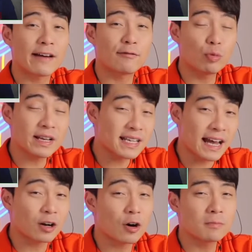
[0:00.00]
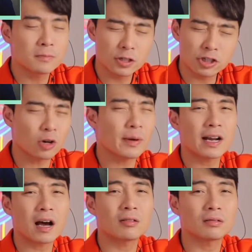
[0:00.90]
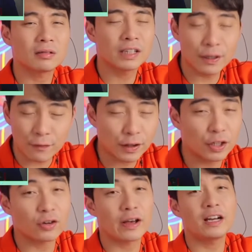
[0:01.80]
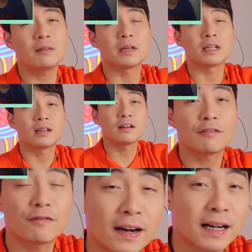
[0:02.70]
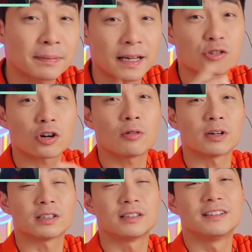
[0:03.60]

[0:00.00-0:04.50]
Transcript: have whiz at home, throw it out, give it to your enemy. Fuck up their drawer.